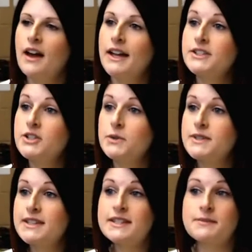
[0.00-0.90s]
I
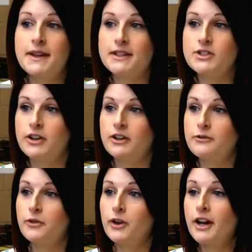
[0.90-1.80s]
chose this major
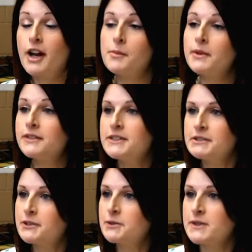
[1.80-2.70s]
for a couple of
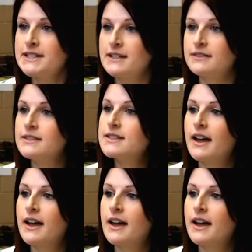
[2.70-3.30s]
different reasons.